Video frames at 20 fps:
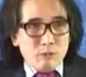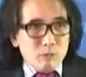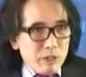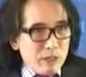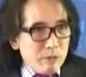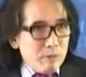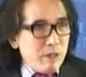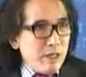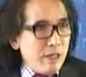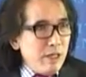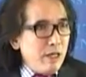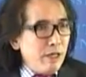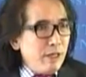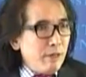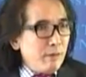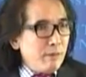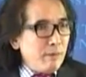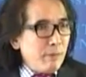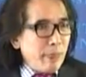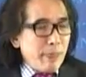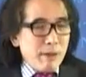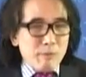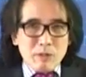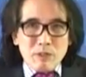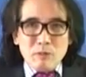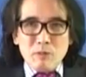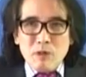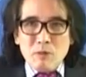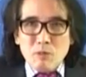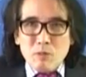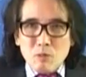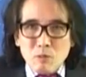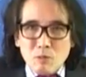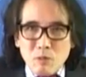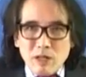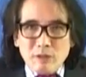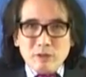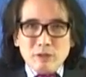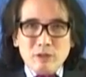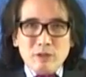when we
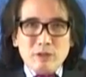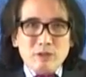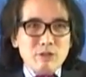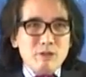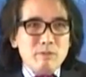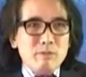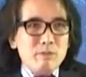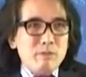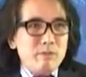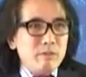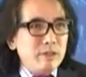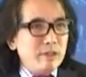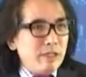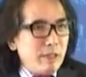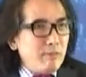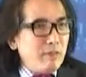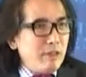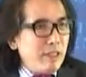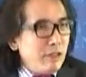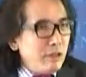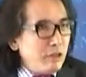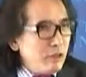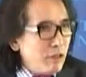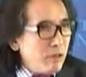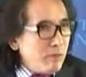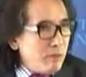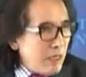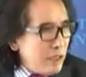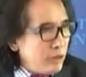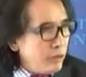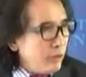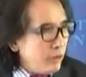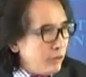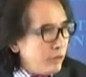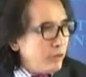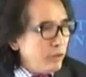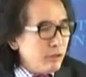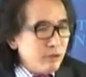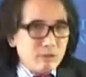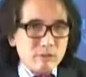want something so much
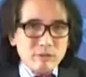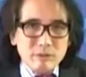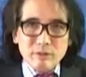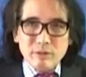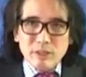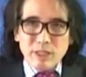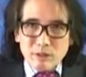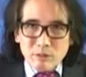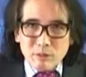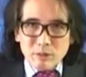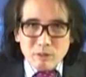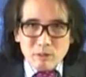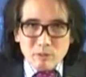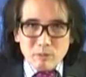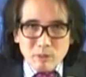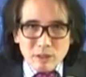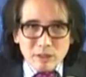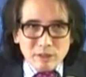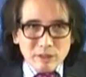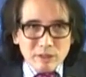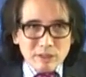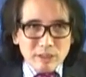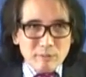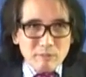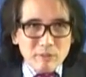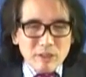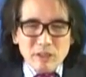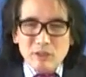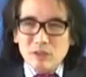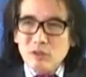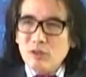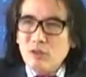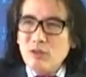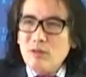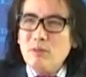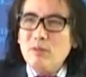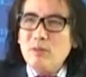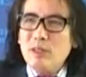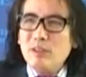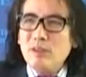also, like we want something
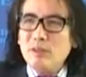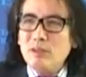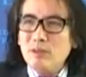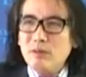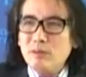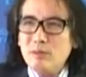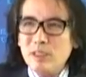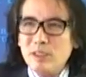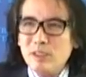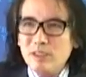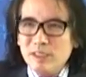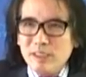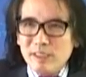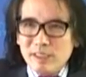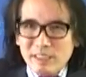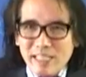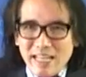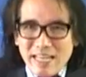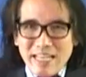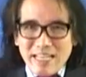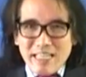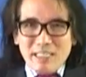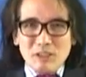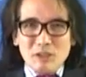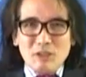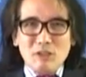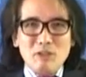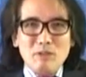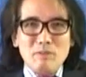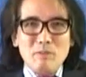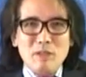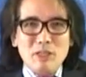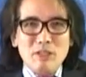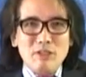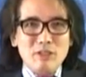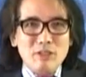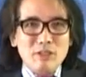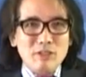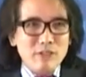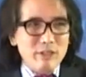so much, we desire it so
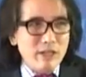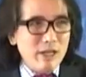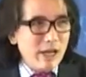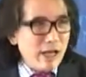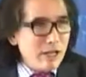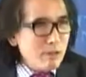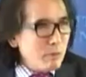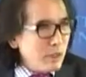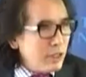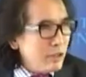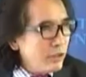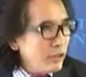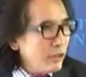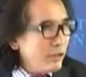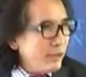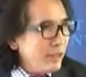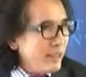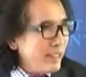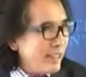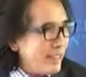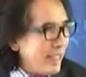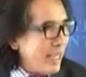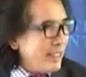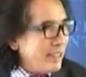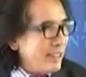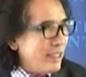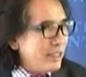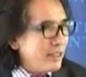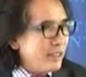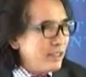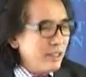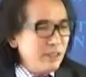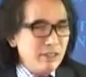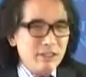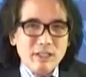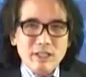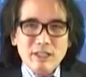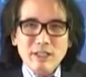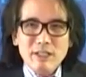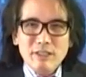much, and we don't get it,
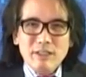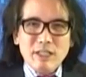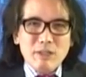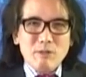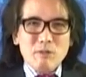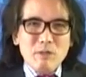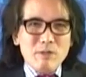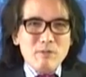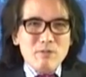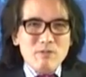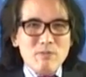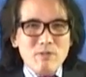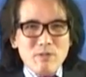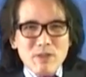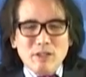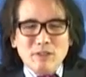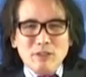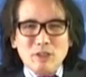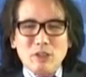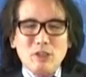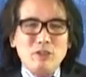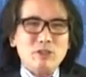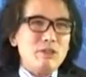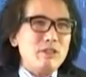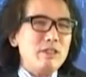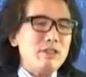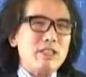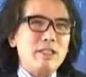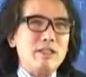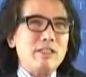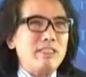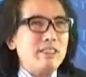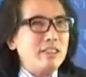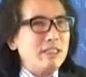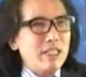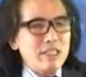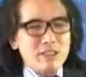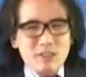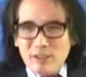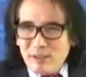then we feel such
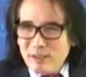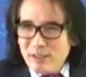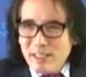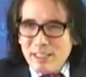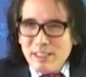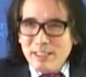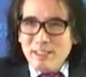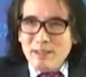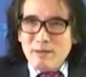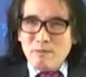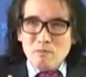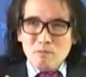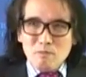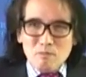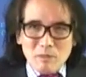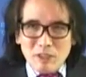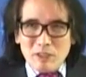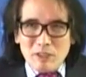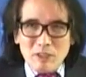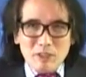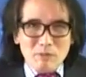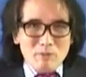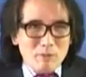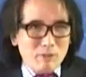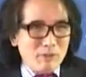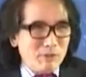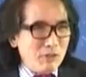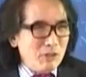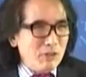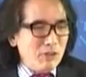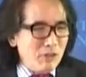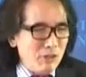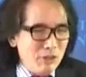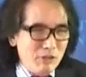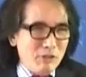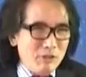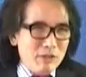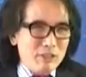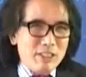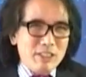a miserable
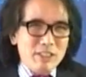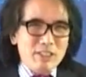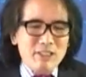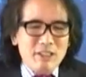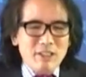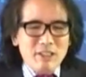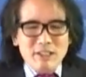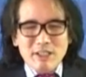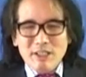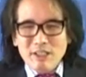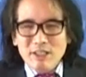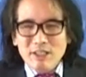loser.